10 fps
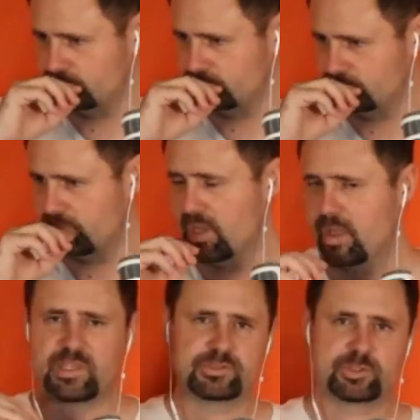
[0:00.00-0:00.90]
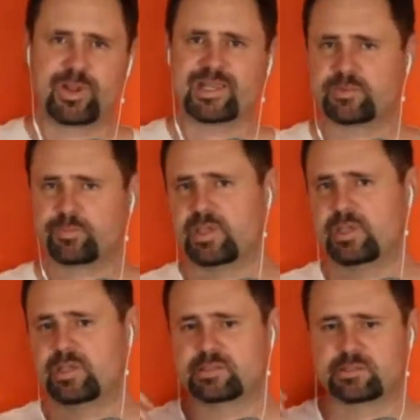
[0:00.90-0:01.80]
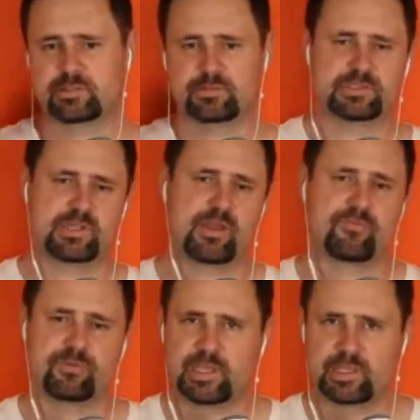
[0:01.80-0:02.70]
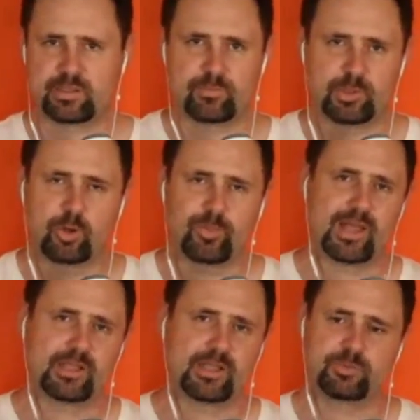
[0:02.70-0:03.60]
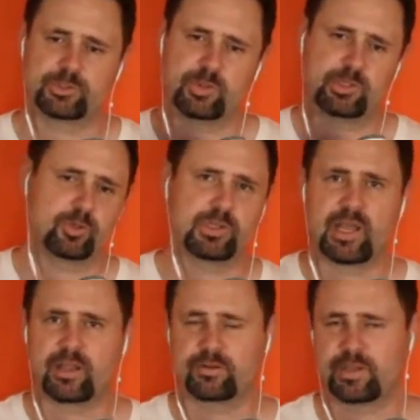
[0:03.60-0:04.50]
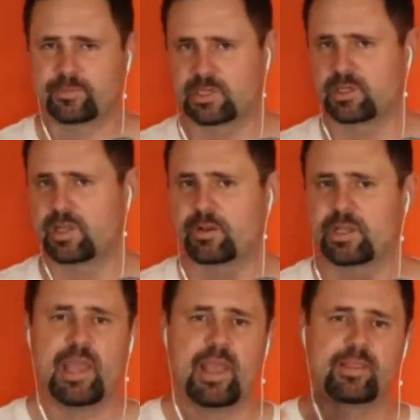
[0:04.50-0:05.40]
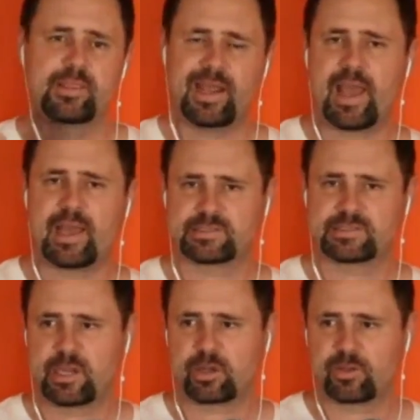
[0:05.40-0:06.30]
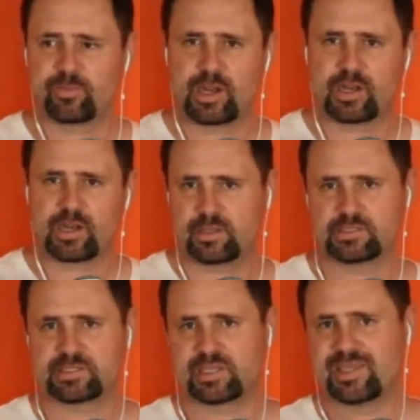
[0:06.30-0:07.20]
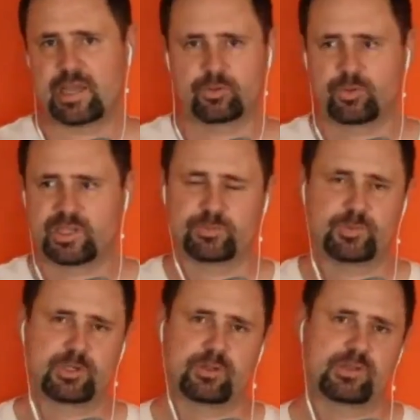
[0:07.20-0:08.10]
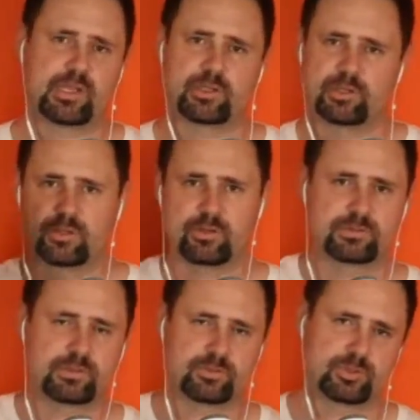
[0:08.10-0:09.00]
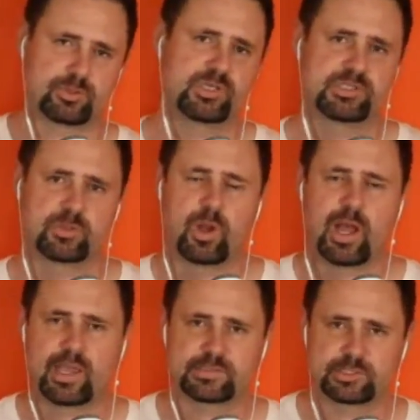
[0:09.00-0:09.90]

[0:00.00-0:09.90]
they use these recipes and stuff, and they can load balance you between Google Cloud and Amazon Cloud. And then I asked Eric about it, and then he's like, yeah, no, the recipes aren't that good. There's a reason why. So